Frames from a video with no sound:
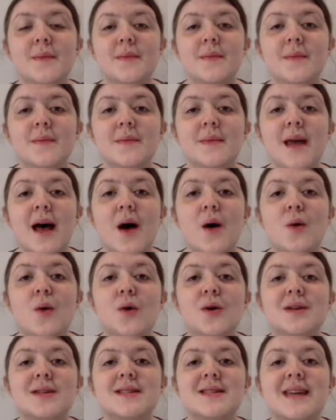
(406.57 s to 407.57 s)
Now look at
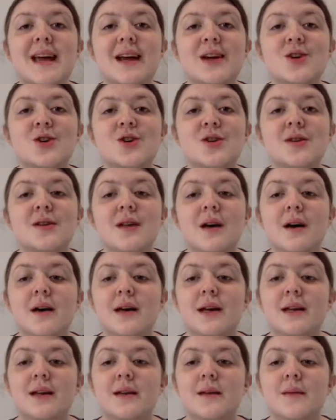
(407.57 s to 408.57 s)
section 9.
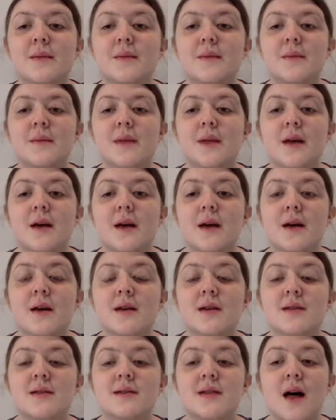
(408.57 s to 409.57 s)

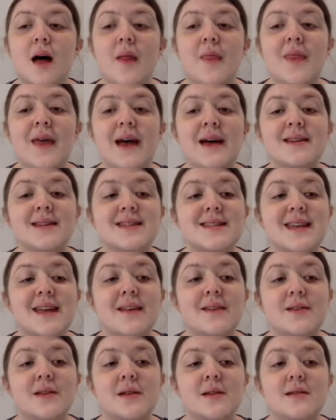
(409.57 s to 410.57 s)
Start that
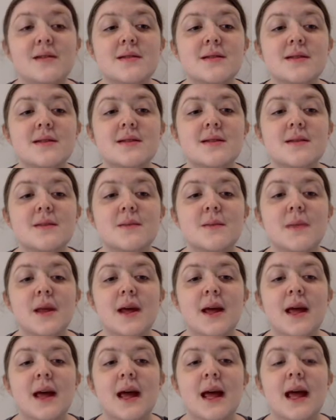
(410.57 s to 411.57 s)
sentence,
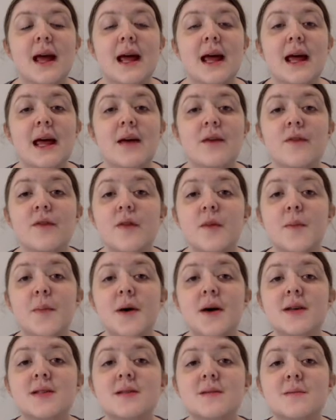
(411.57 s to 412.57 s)
if the
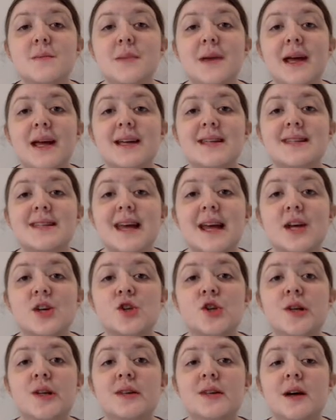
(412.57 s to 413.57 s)
person being sexually
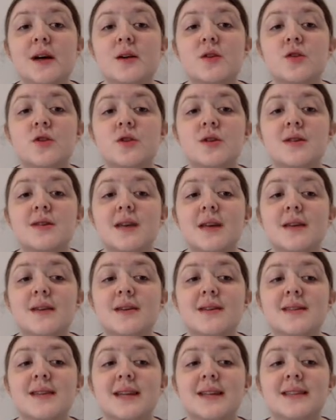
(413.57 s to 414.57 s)
touched is under
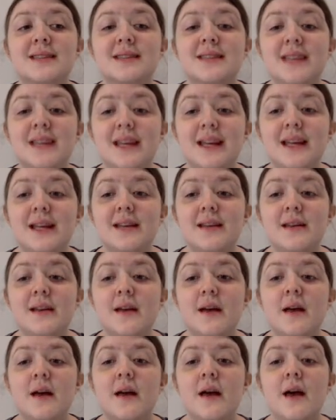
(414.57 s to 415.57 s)
16,
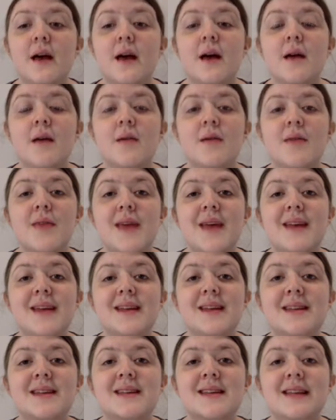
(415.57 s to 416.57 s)
then it
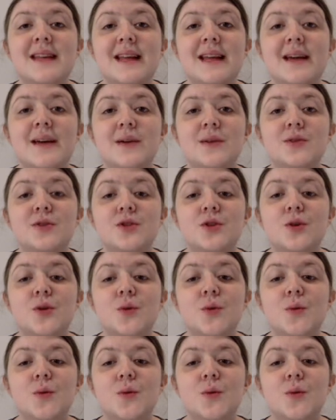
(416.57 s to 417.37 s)
is illegal to.